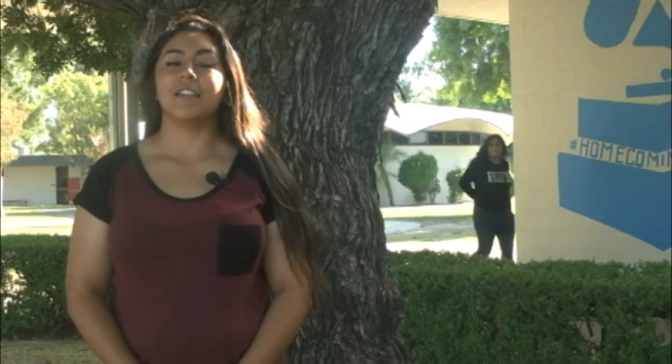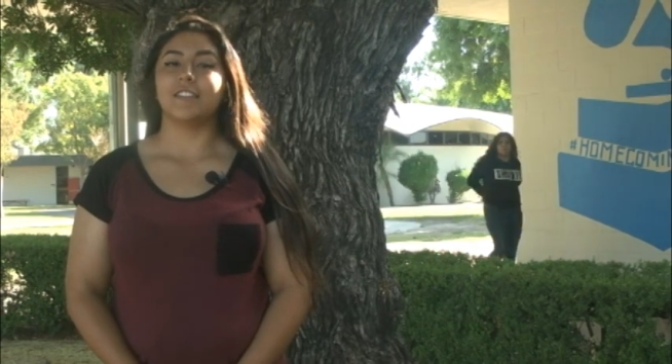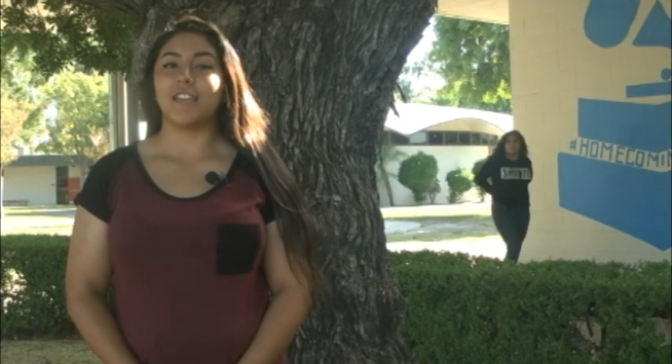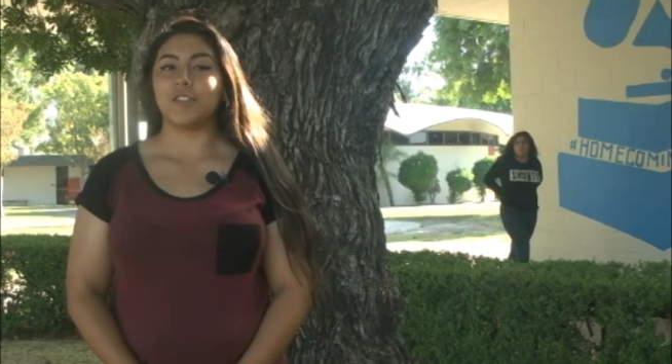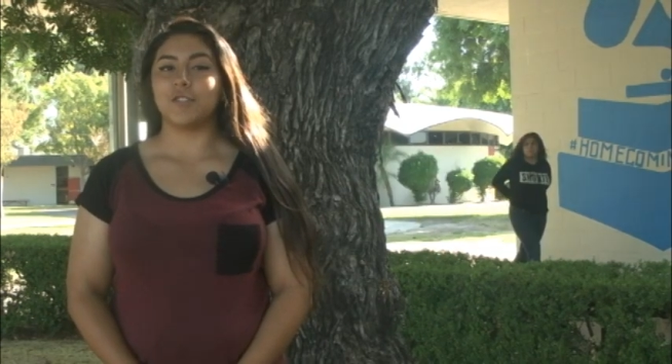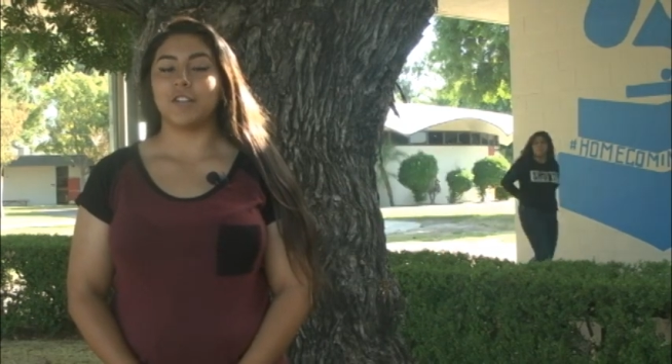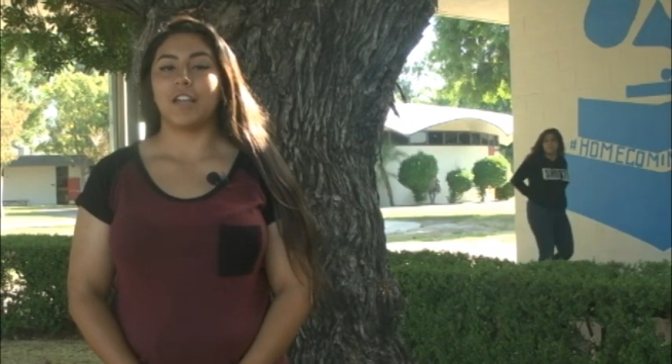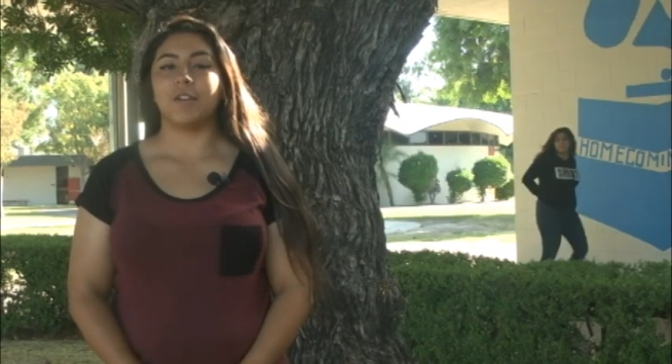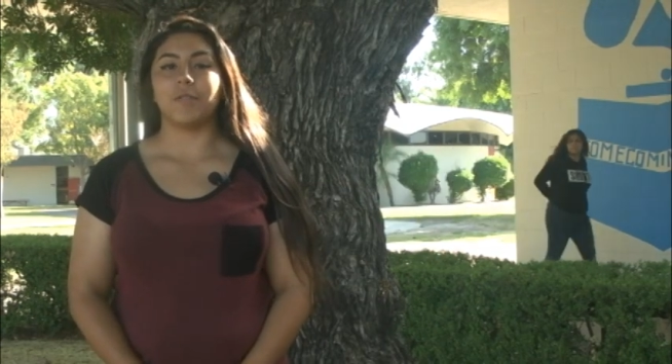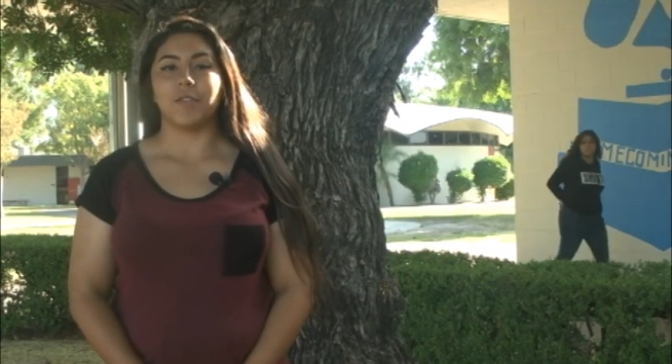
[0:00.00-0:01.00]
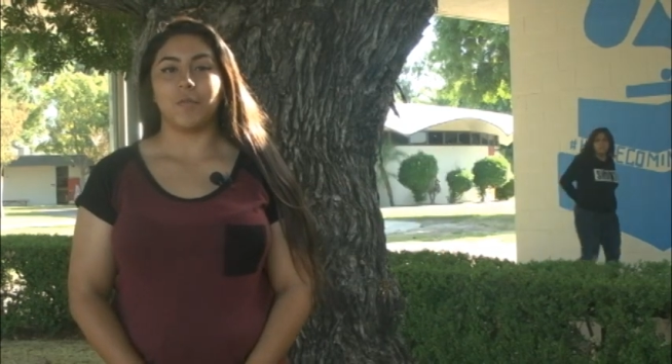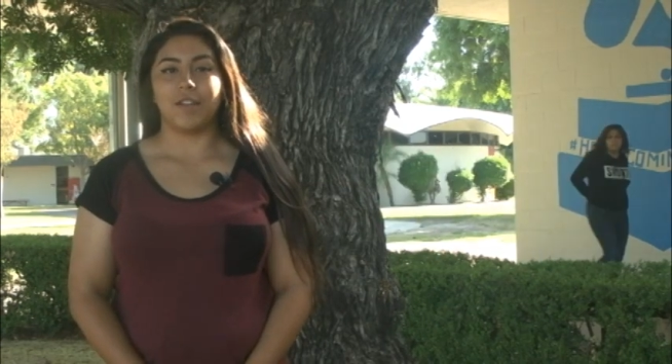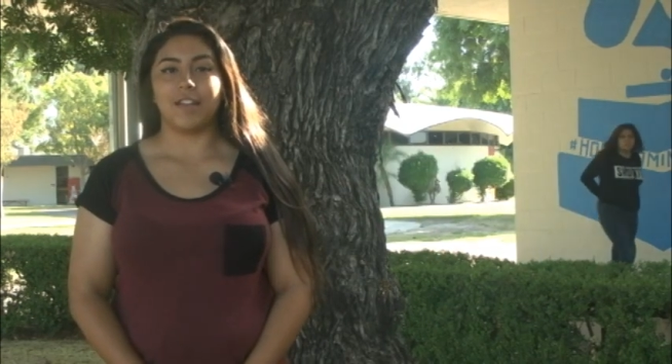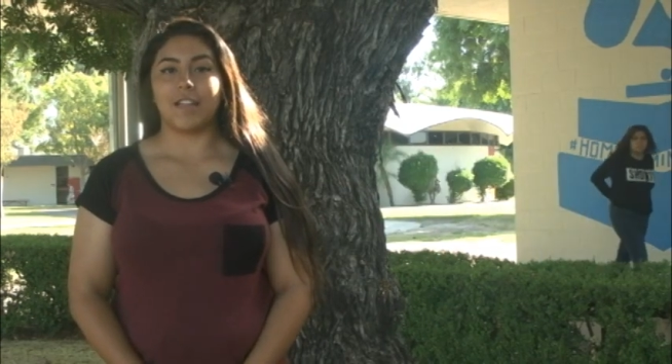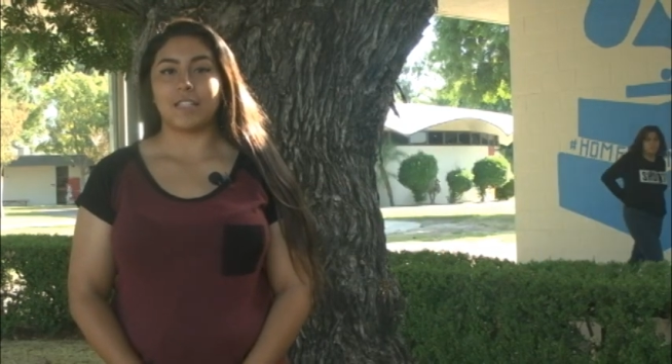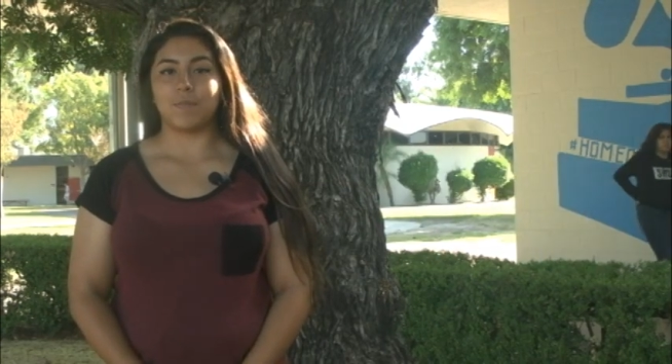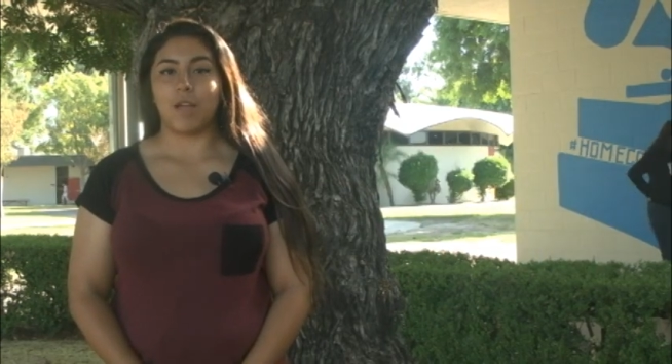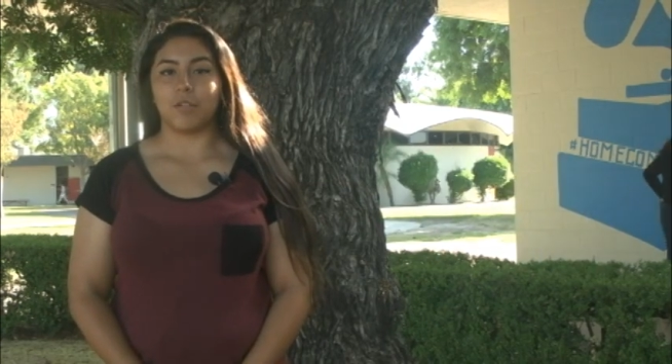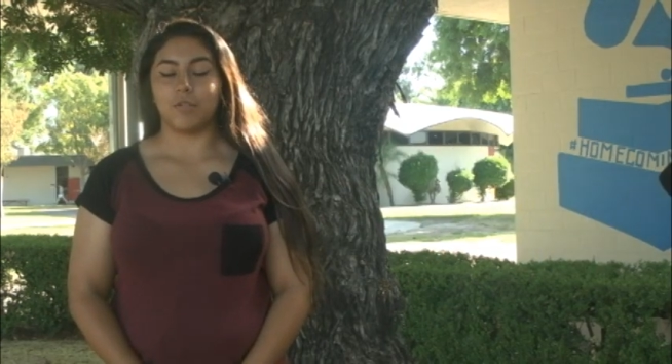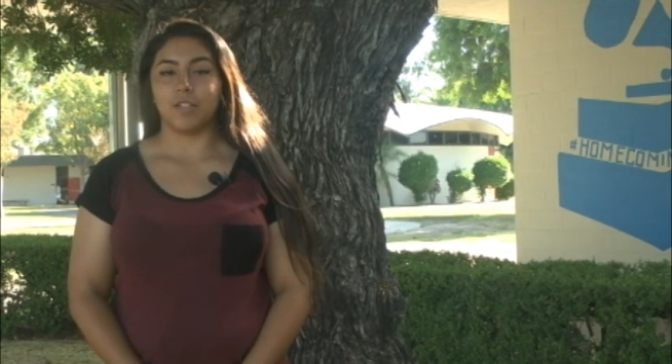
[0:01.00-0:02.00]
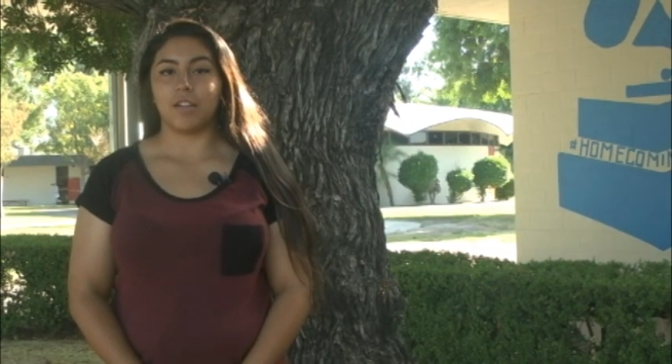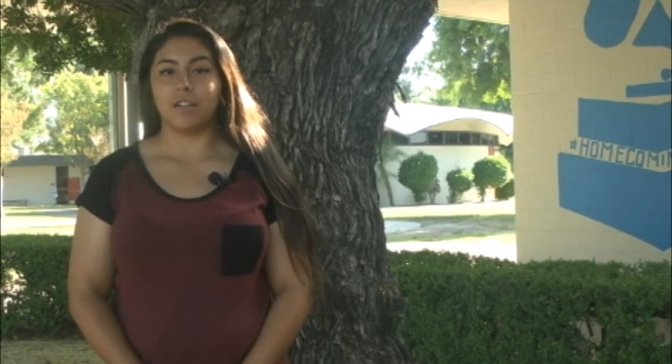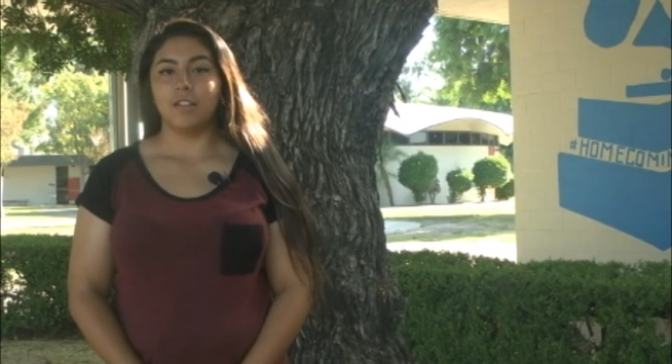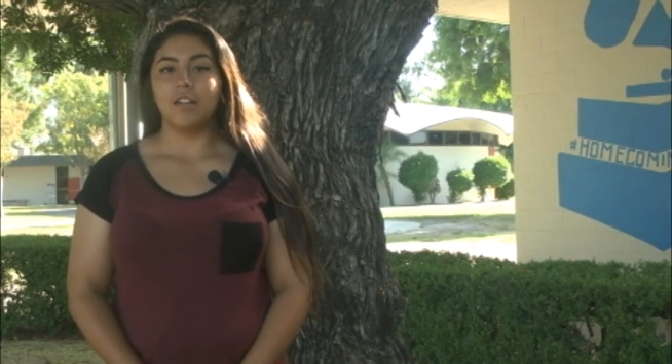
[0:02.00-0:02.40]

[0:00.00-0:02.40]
yesterday with a win against Magnolia.